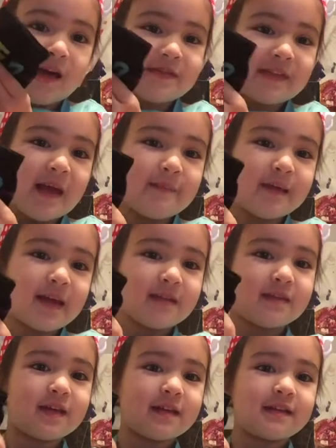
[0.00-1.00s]
Because that
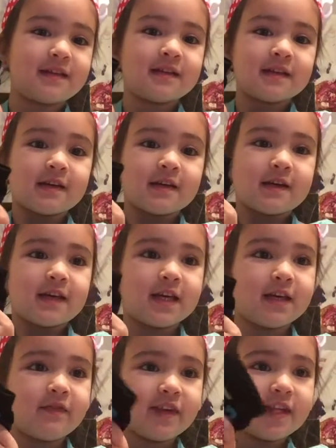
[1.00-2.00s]
makes it
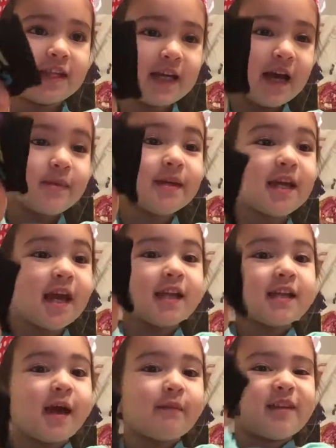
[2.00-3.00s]
even yummy
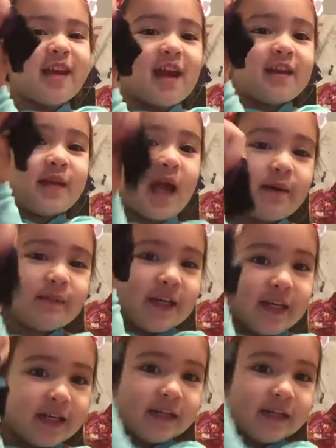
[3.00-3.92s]
and yummy and yummy.